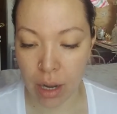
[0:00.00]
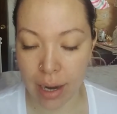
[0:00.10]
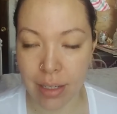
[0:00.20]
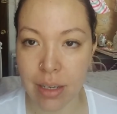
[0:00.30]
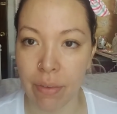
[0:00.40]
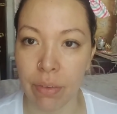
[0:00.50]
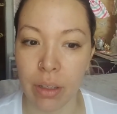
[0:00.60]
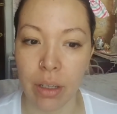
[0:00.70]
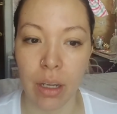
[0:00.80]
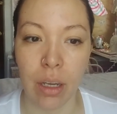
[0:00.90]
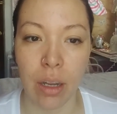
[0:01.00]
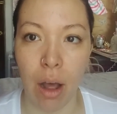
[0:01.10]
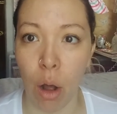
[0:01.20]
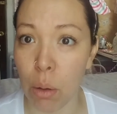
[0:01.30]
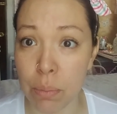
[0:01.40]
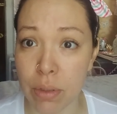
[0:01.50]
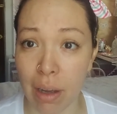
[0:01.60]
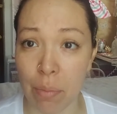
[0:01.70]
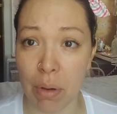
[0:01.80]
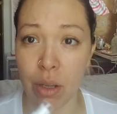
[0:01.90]
it definitely helps.
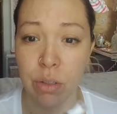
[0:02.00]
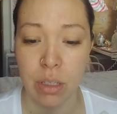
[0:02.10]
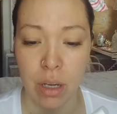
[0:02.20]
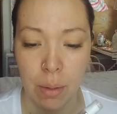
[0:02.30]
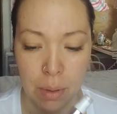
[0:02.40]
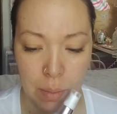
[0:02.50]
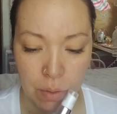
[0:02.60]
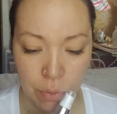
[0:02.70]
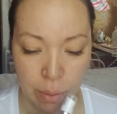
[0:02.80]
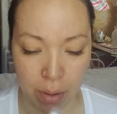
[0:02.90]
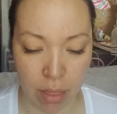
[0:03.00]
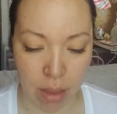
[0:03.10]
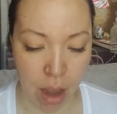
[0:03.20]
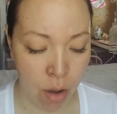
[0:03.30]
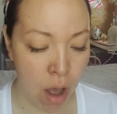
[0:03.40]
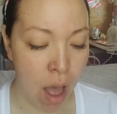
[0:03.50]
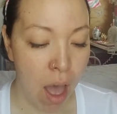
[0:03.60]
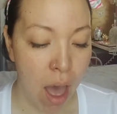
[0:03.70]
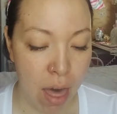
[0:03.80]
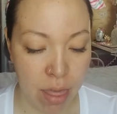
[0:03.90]
I've been using it maybe for a month now.
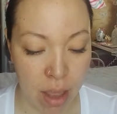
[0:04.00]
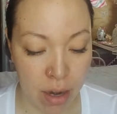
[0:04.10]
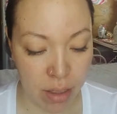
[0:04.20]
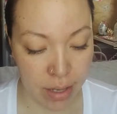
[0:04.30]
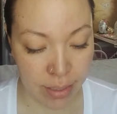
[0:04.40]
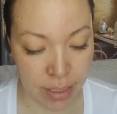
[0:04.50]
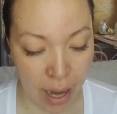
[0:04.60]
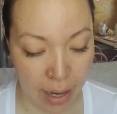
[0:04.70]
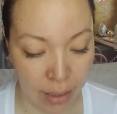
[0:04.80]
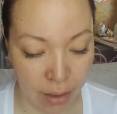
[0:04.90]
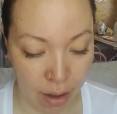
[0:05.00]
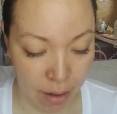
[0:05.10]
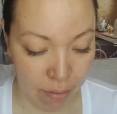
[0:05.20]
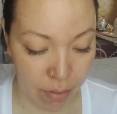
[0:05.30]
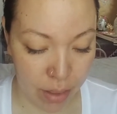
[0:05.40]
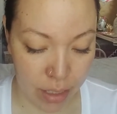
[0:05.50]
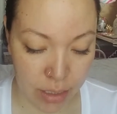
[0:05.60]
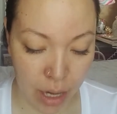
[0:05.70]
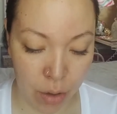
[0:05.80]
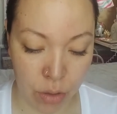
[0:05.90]
And then this I love.
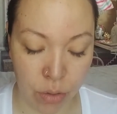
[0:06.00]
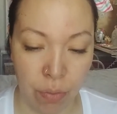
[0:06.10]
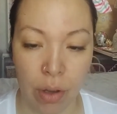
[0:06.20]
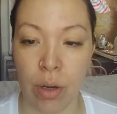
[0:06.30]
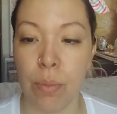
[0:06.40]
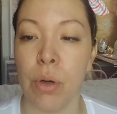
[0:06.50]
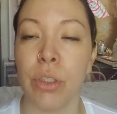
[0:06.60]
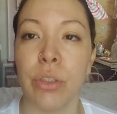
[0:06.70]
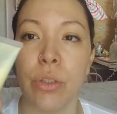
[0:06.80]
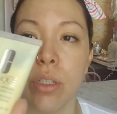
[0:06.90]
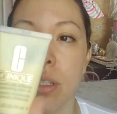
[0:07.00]
This I also found at Marshall's.